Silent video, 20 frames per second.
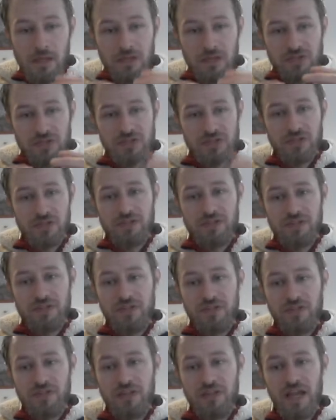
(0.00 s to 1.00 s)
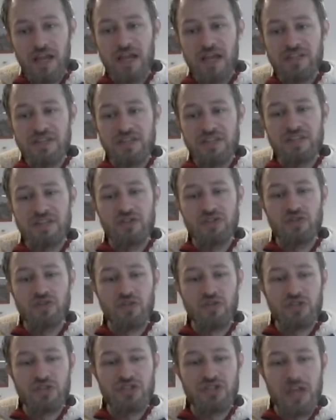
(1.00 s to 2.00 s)
So today is
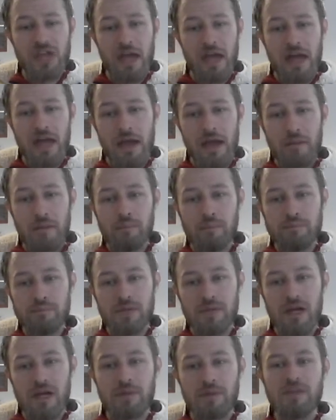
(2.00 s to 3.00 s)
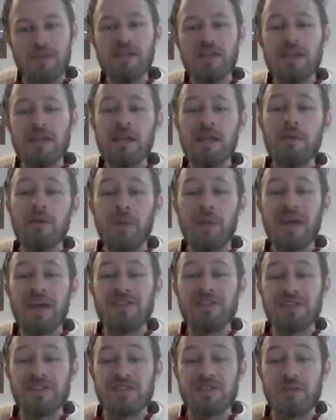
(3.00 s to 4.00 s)
just a little
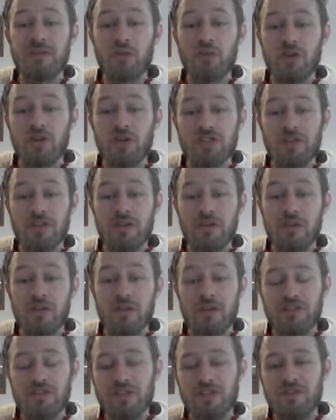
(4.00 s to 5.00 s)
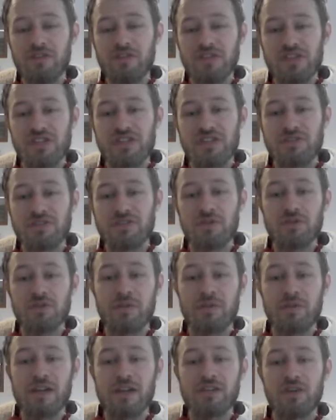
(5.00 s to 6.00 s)
basics in what geophysics is.
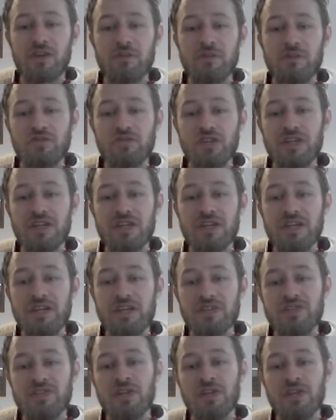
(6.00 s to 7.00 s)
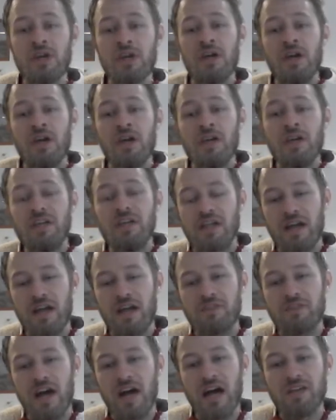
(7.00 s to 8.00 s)
So magnetometry is, you can
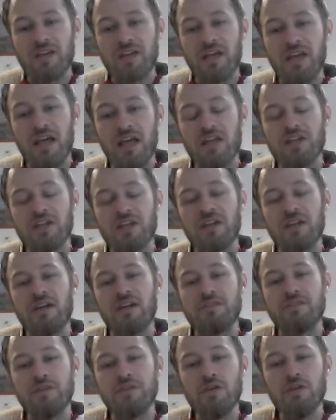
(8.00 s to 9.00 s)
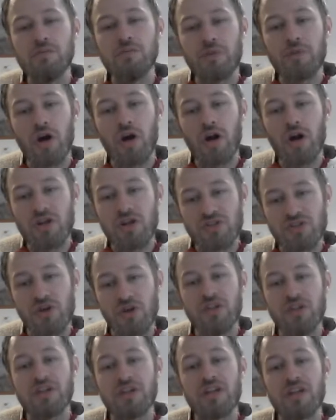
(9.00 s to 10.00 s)
have a handheld, you can have 2 prongs,
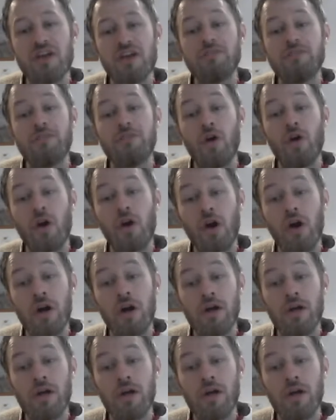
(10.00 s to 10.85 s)
or you can have 4